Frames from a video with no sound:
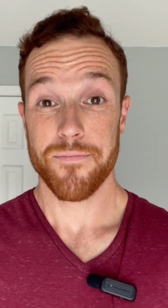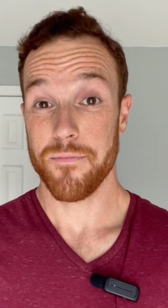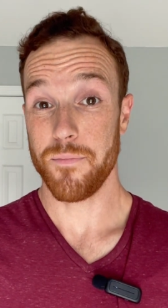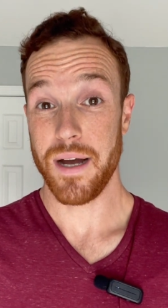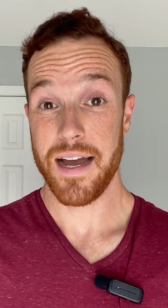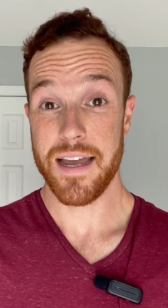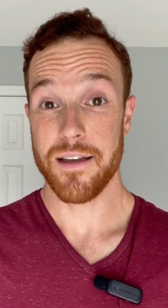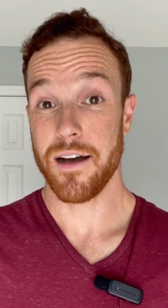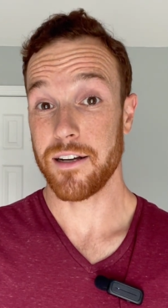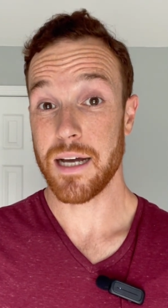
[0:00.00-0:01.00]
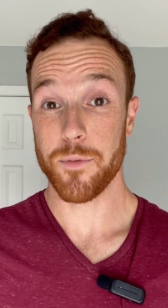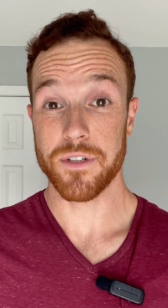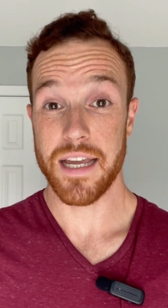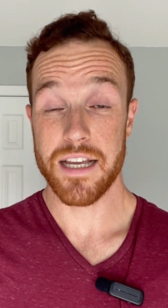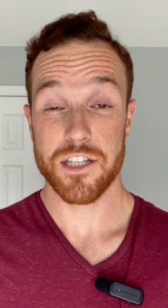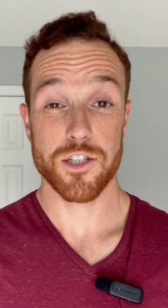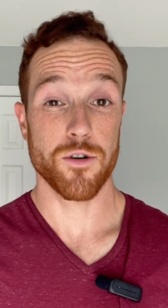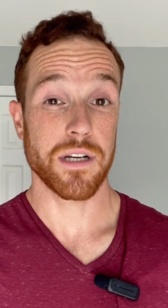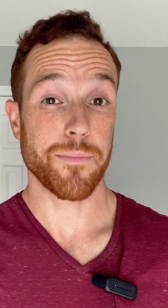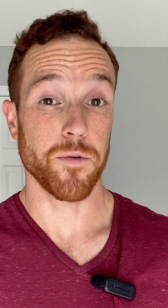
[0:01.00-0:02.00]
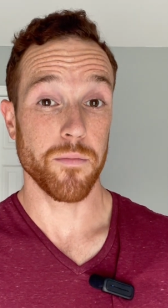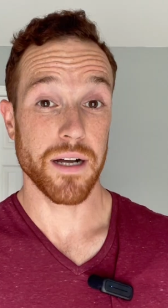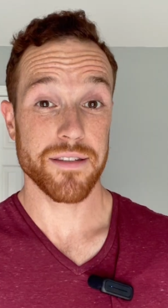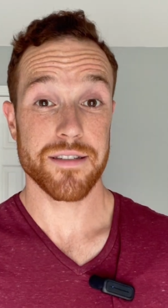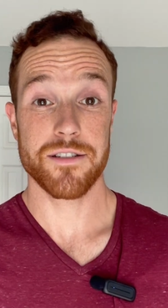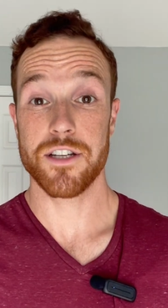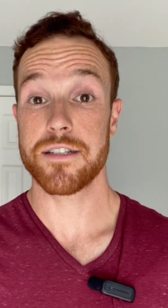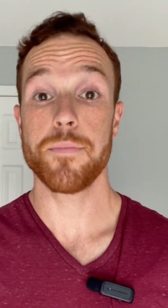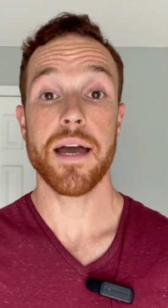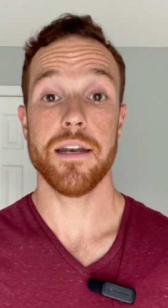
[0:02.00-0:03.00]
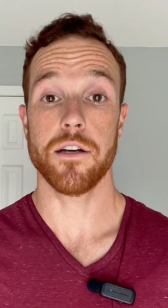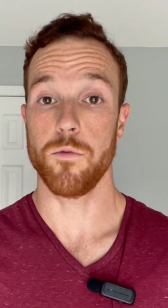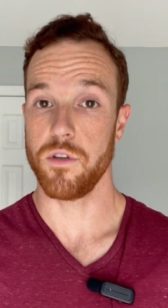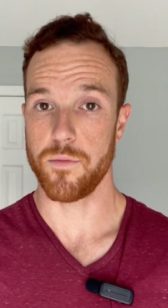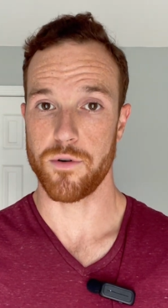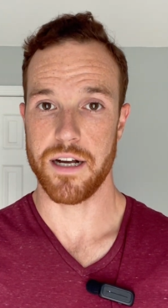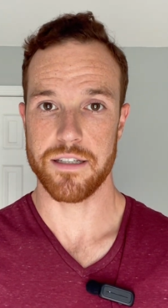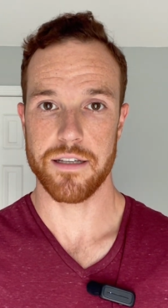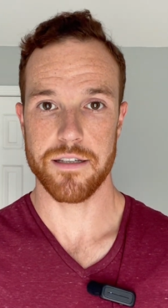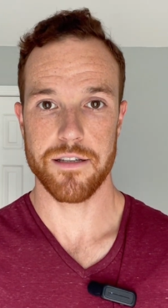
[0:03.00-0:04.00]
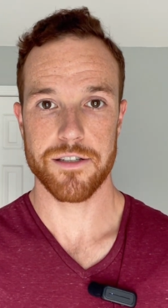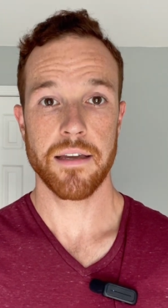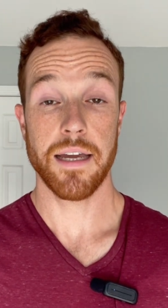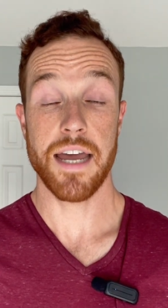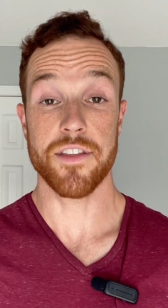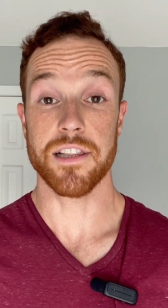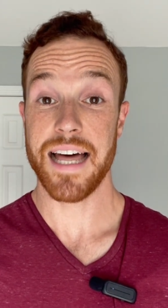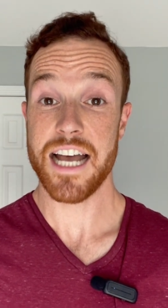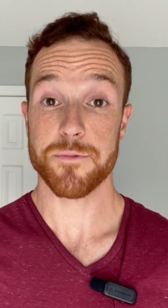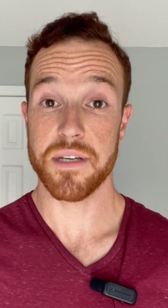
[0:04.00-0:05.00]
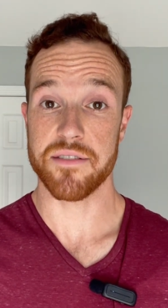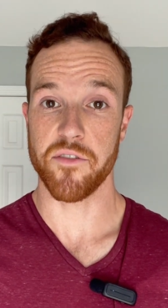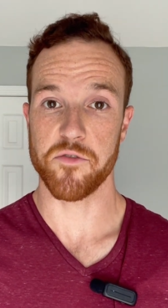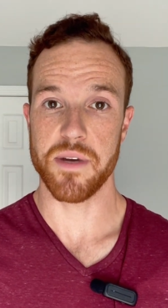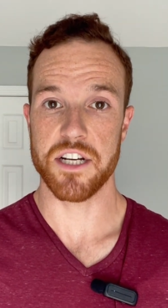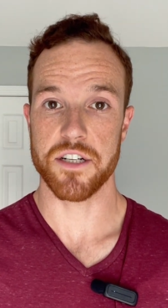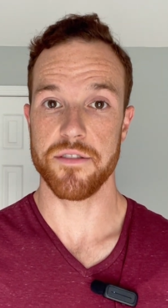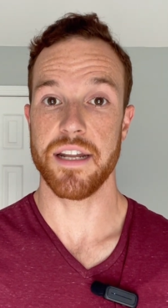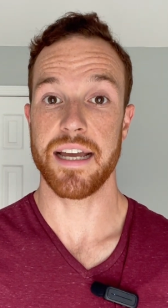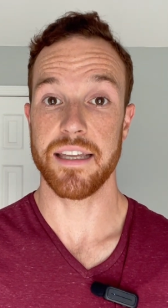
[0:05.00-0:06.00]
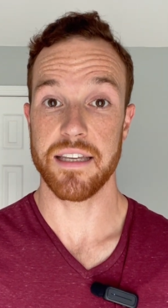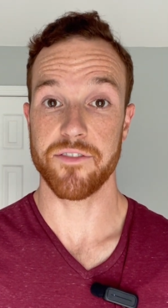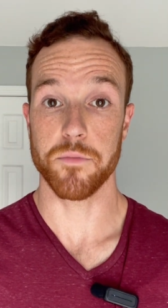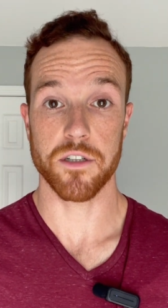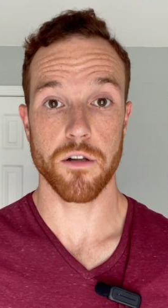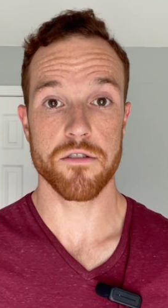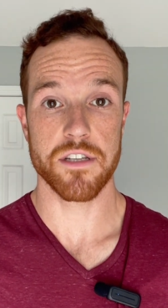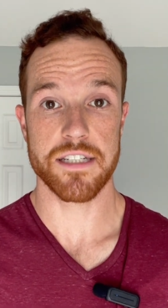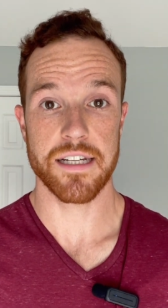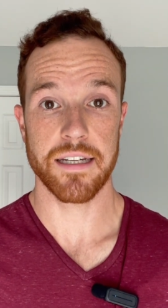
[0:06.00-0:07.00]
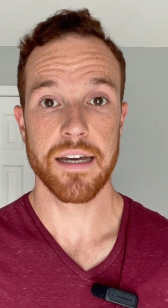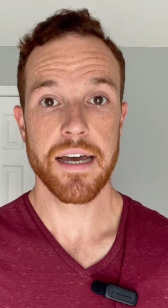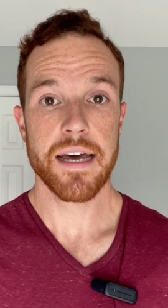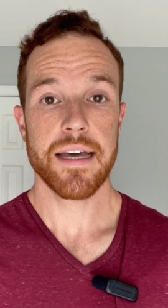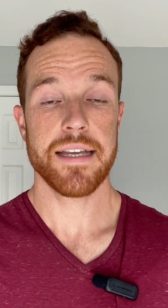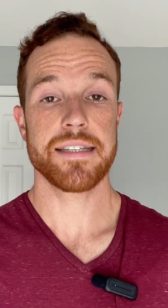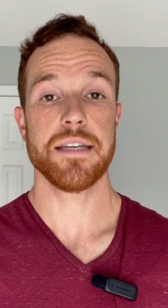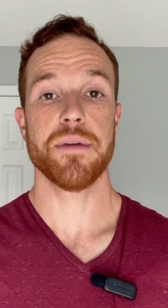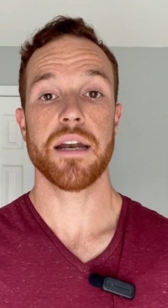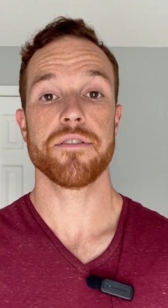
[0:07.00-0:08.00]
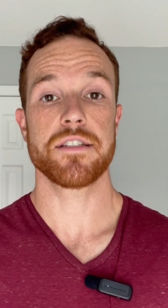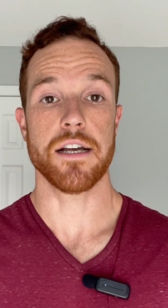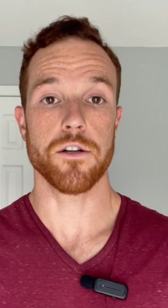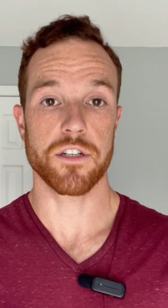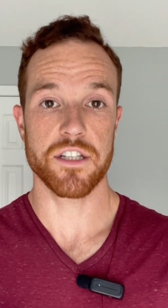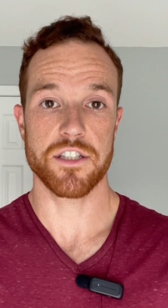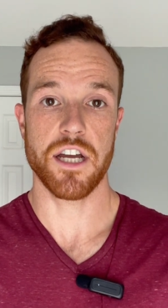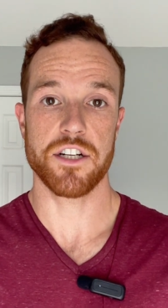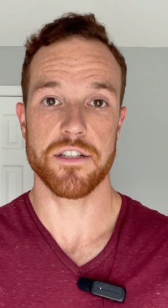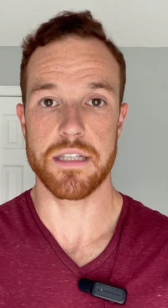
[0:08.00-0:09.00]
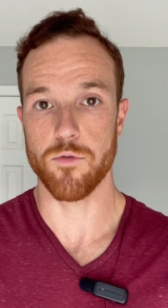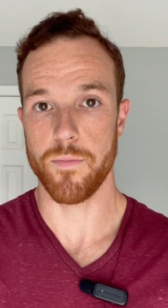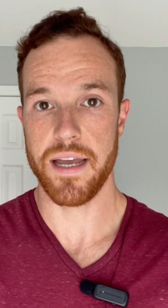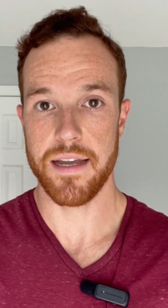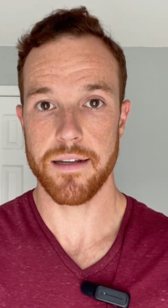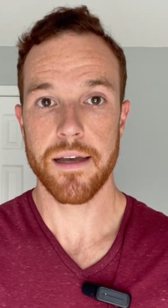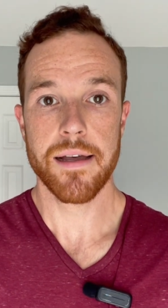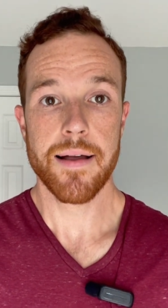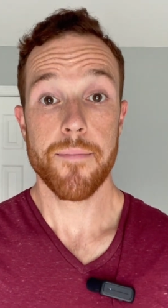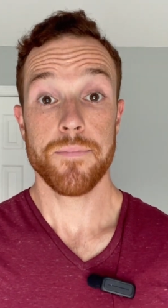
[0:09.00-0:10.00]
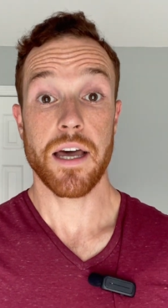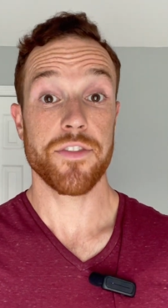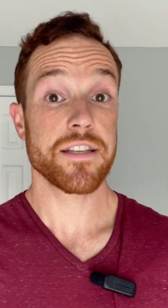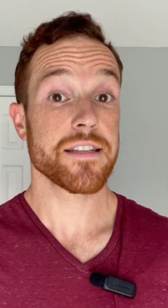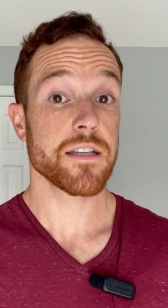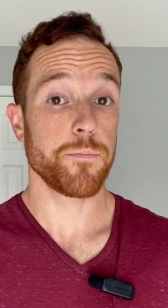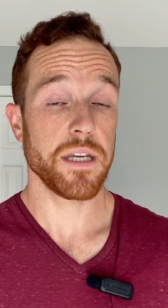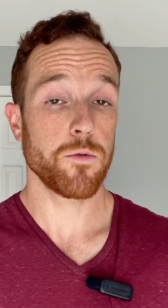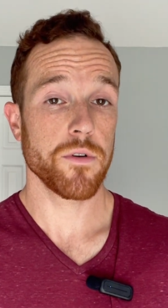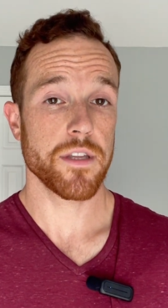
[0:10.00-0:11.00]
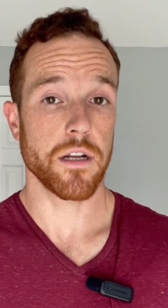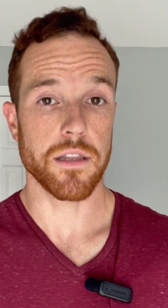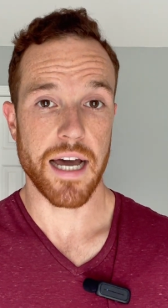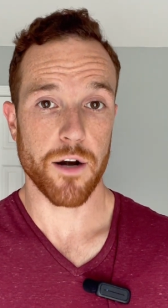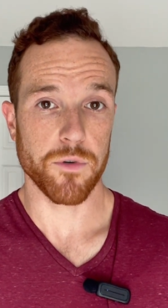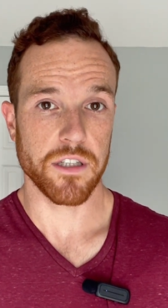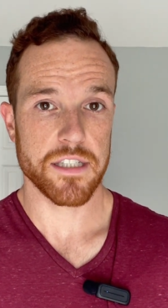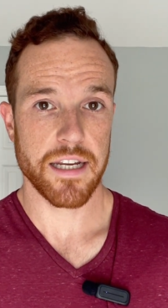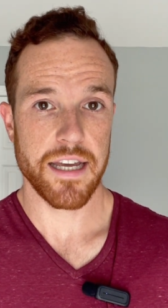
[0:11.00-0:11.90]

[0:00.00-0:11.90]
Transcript: by a couple days to a couple months, just depending on what the process is. And the last piece of information that I can get from a closed listing is the amount of seller concessions that were paid. Now, this is a big one that a lot of real estate